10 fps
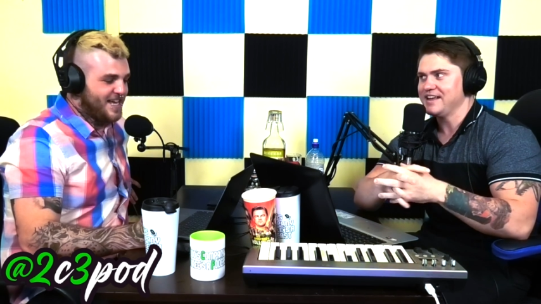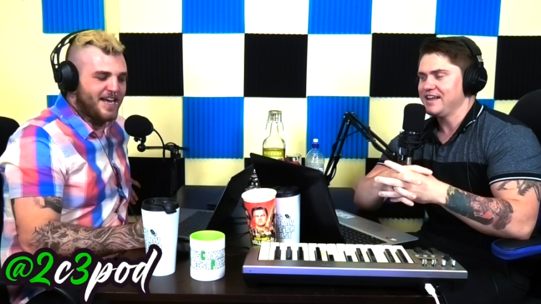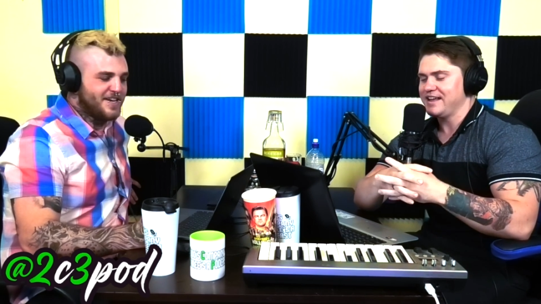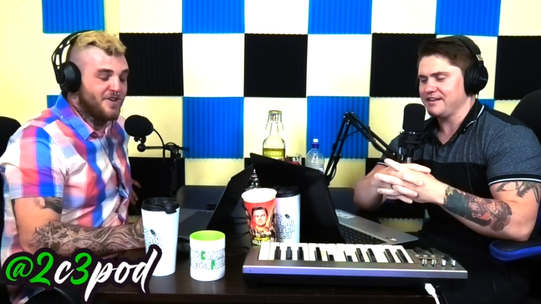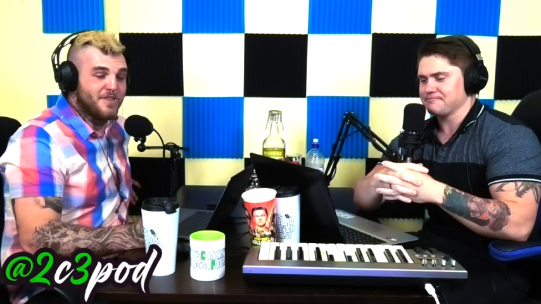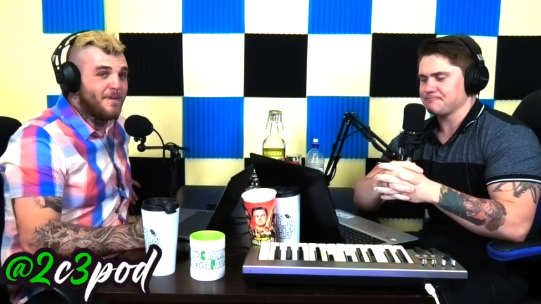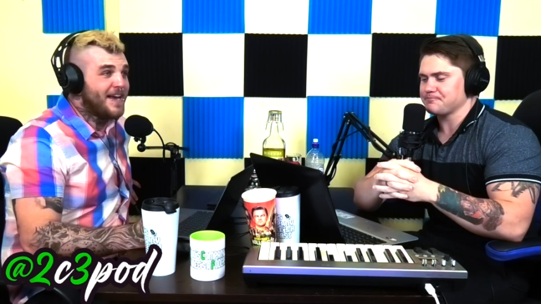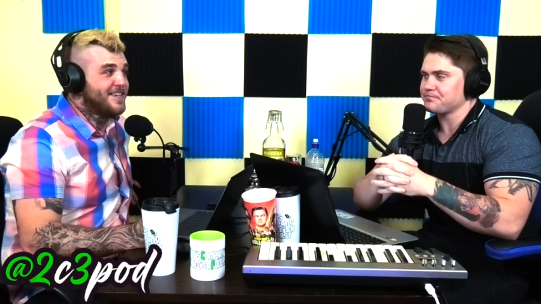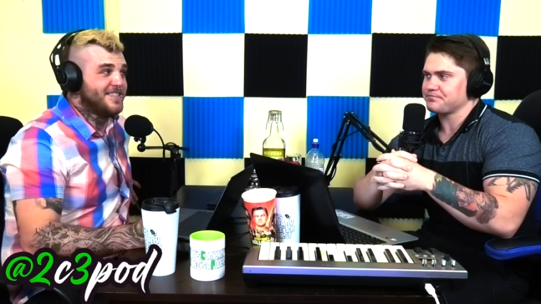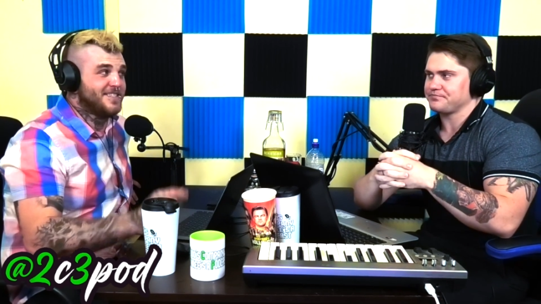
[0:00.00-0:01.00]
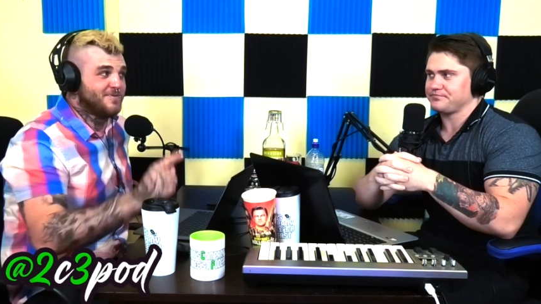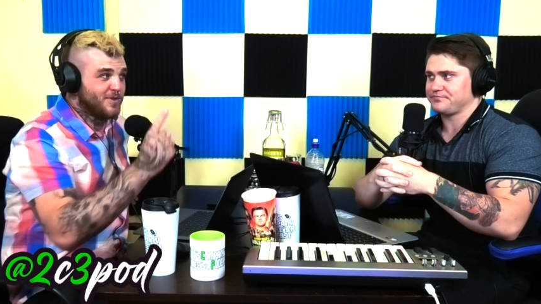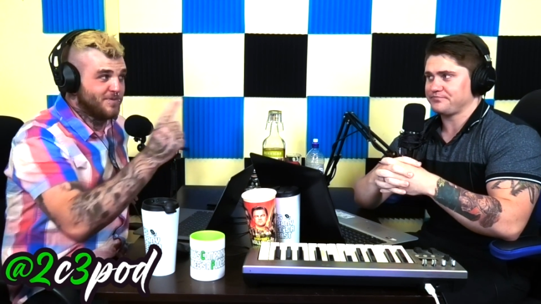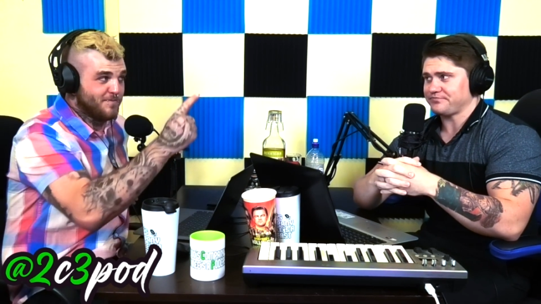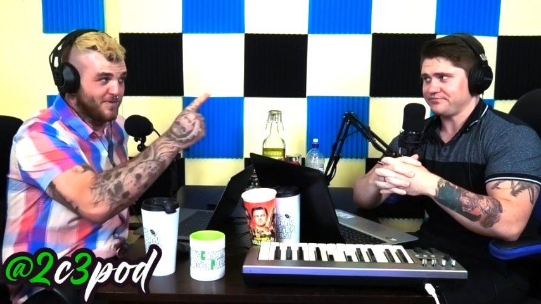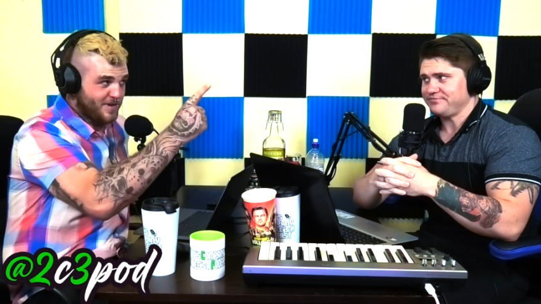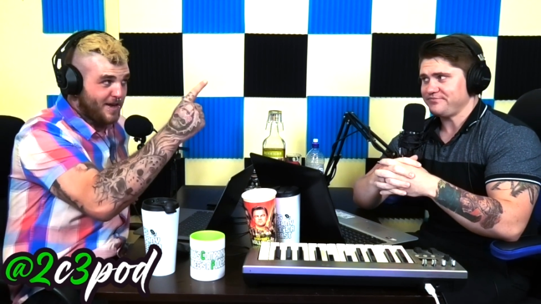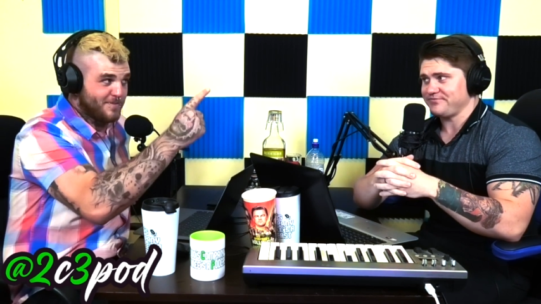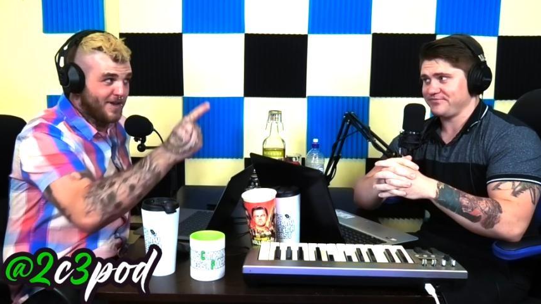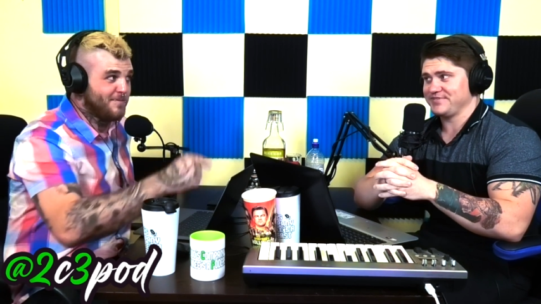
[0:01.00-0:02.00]
Speaker 1: I know. The magnets is what
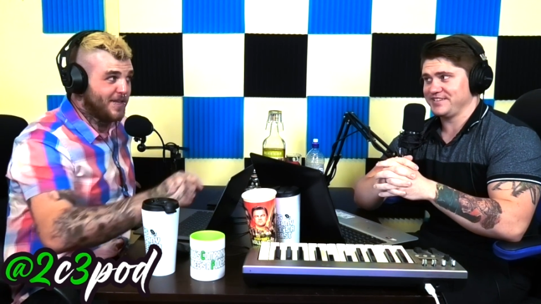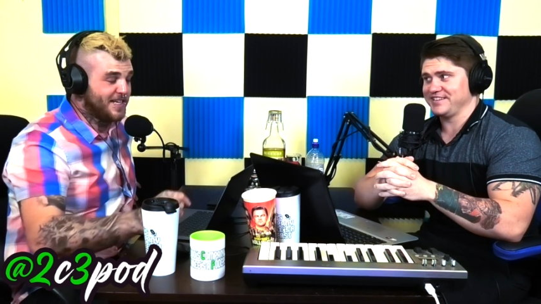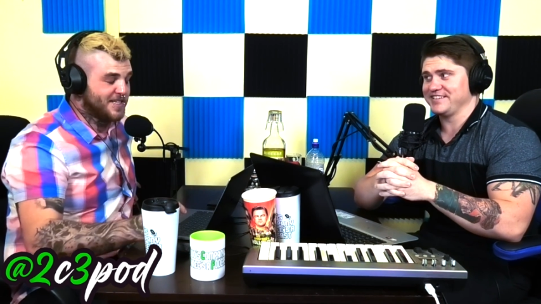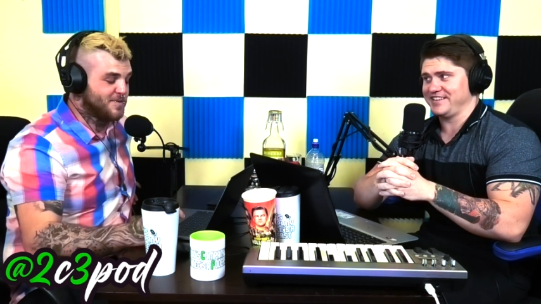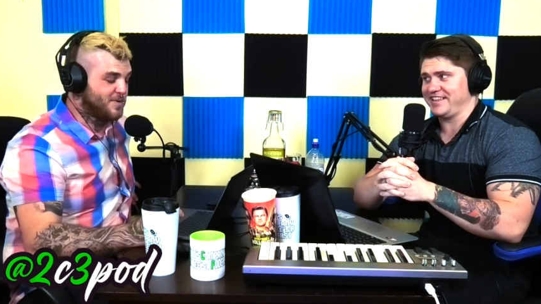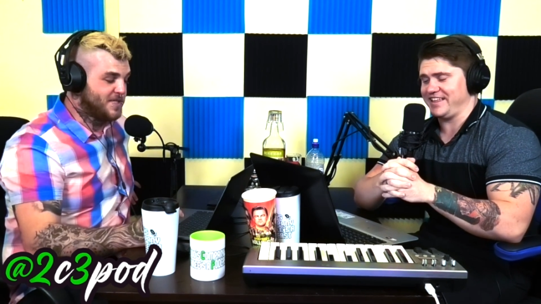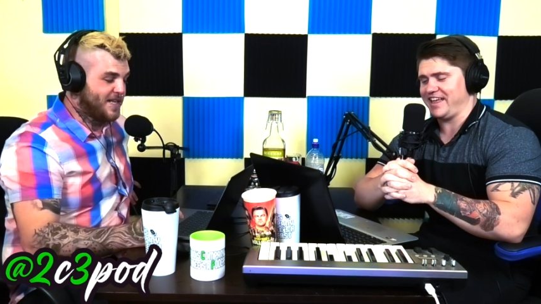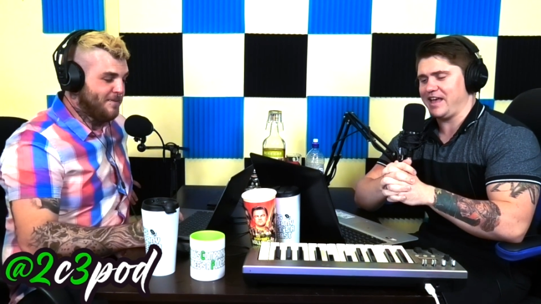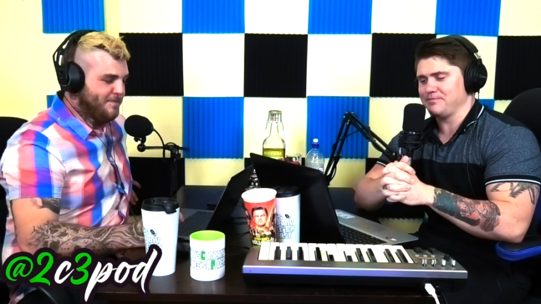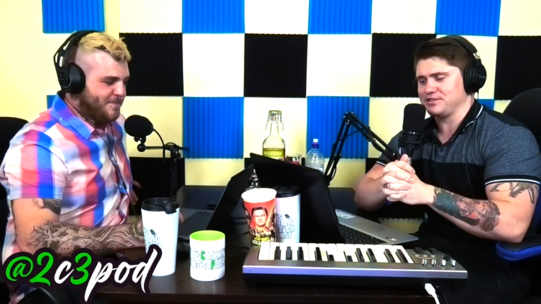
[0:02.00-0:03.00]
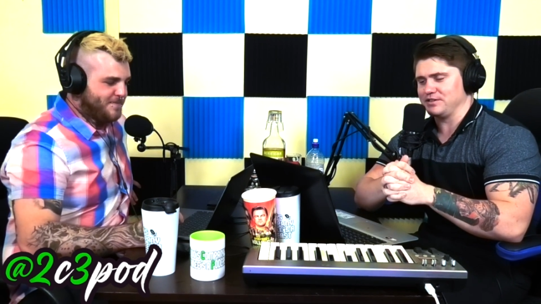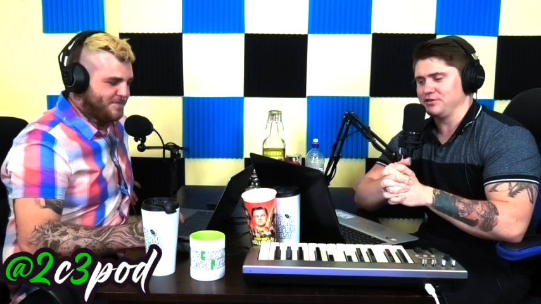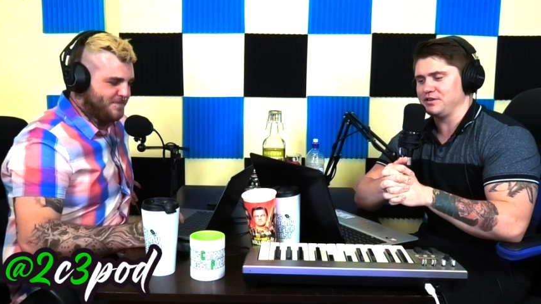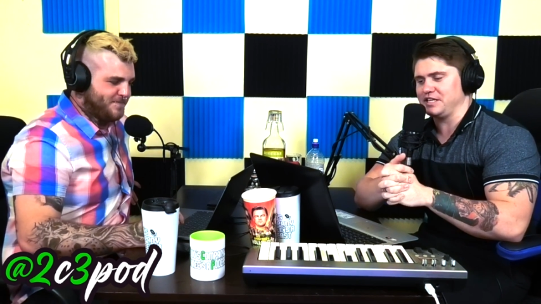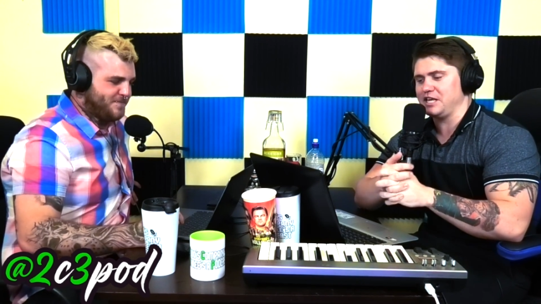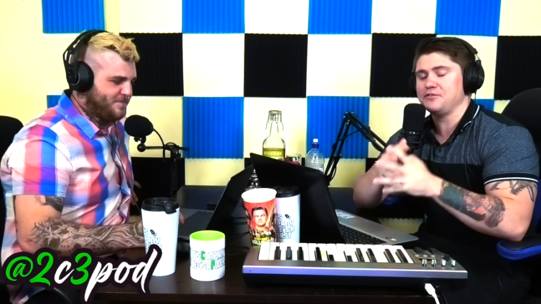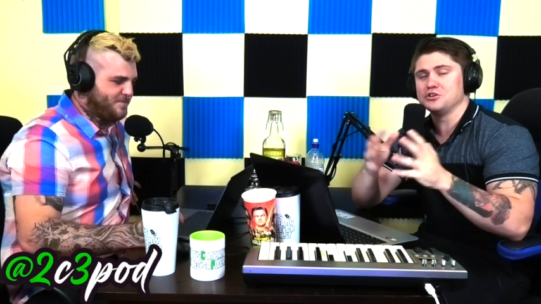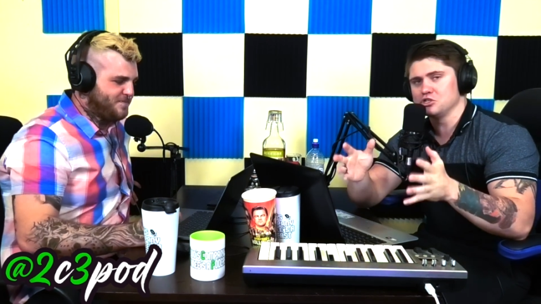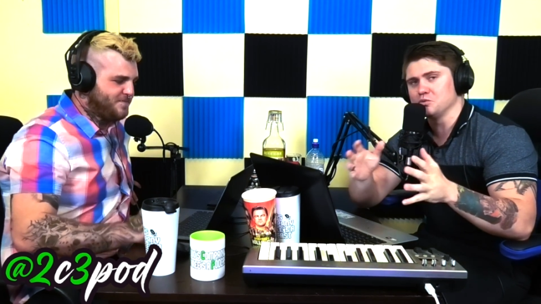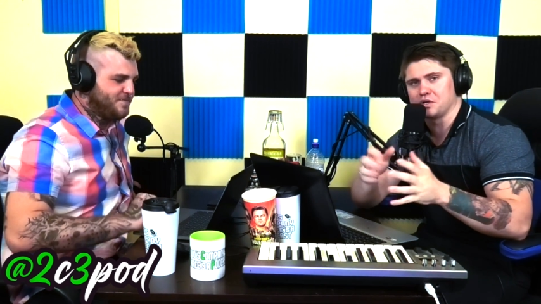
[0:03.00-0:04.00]
I'm, I'm leaning towards that. Absolutely. Mm.
Speaker 2: If you
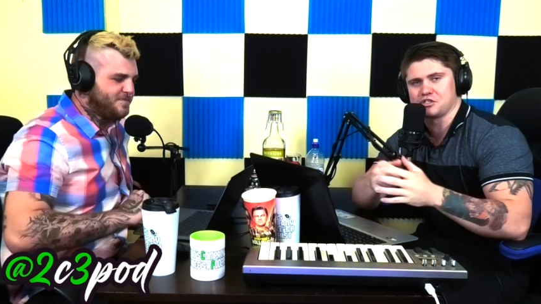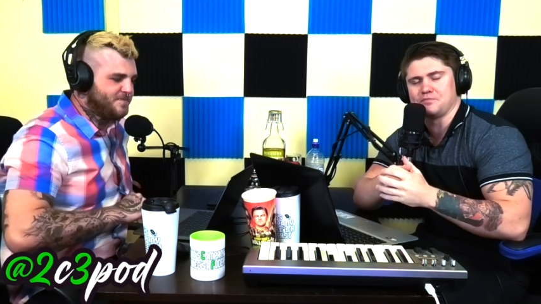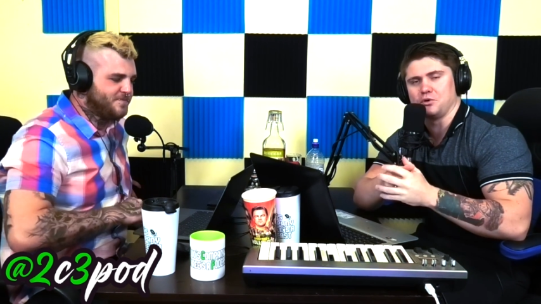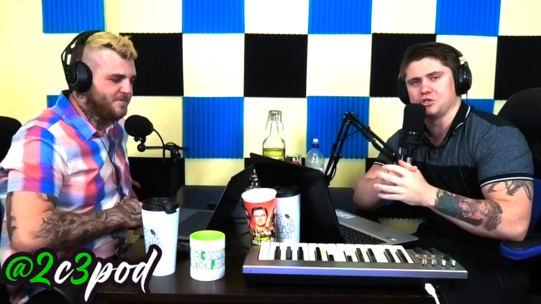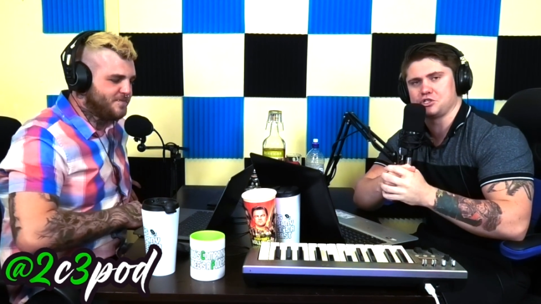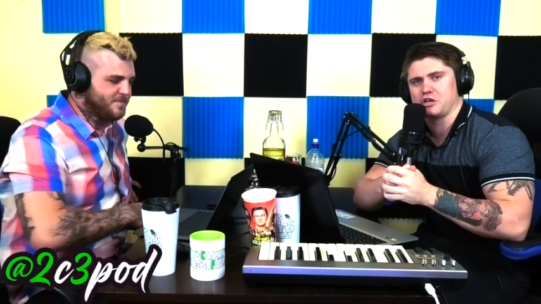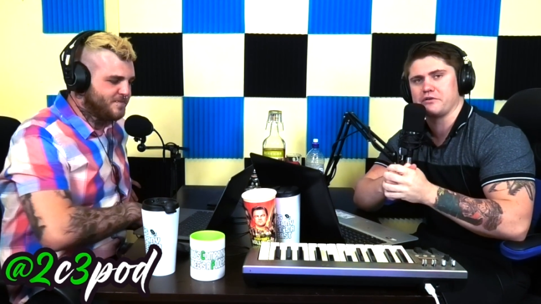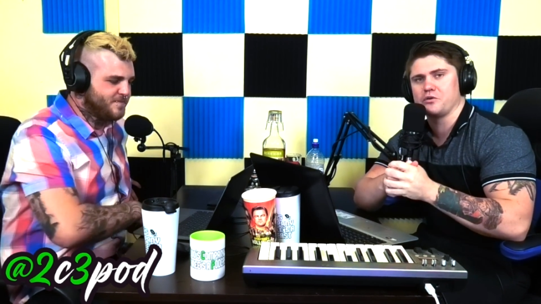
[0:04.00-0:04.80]
do want to support the show in